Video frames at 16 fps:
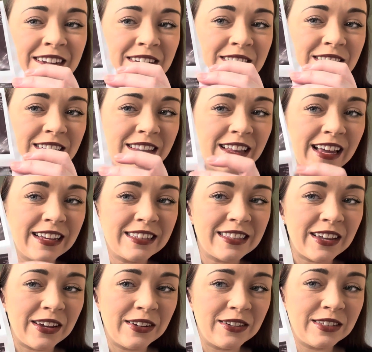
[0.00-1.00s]
So there's
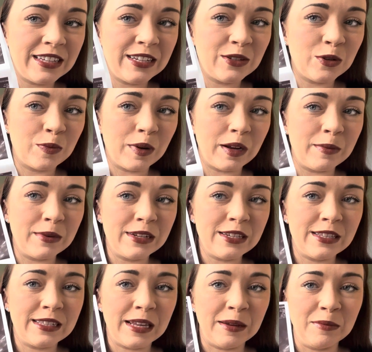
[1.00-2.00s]
those. He's all pretty much
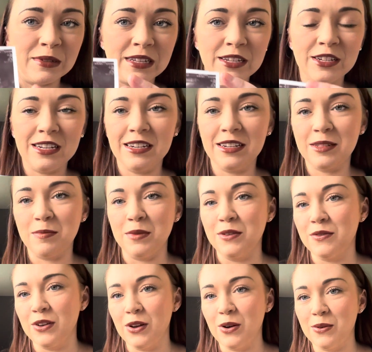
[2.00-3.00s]
in the same position. He does
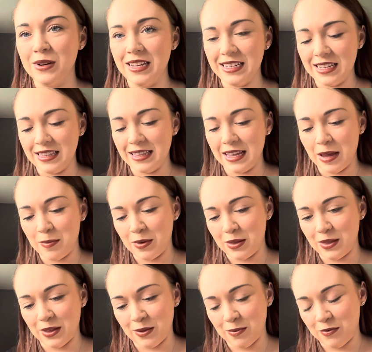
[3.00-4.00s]
move a lot when he's in there,
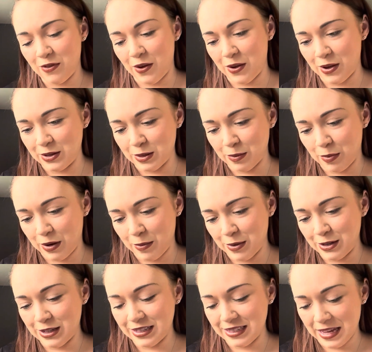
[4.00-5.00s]
but the photos are pretty
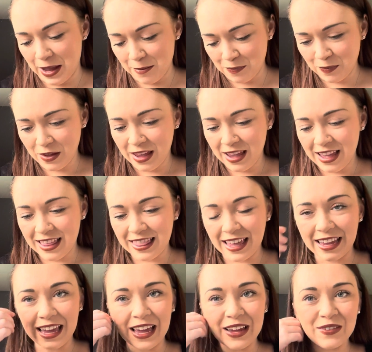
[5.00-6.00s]
much the same.
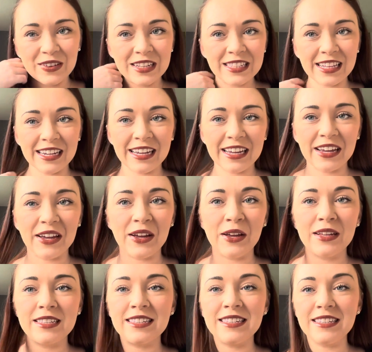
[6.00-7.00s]
They gave us like a
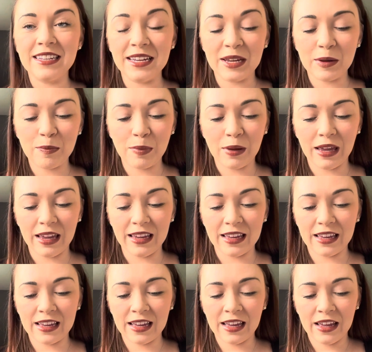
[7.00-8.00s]
sneak
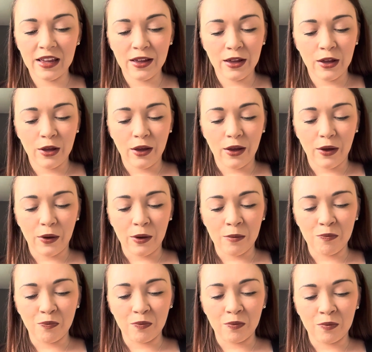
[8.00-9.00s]
peek.
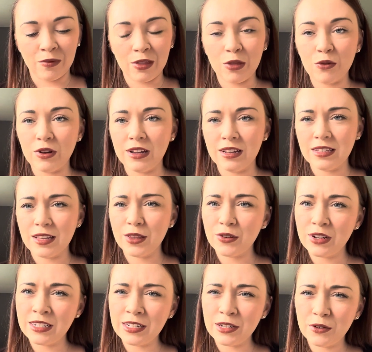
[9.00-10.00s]
Is it
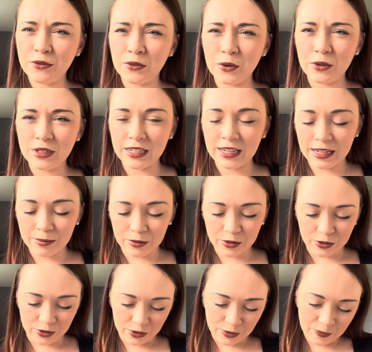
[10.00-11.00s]
3D or 4D? I'm not
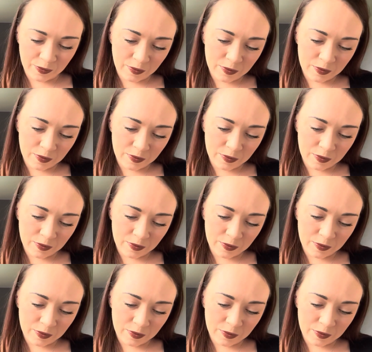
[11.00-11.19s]
sure.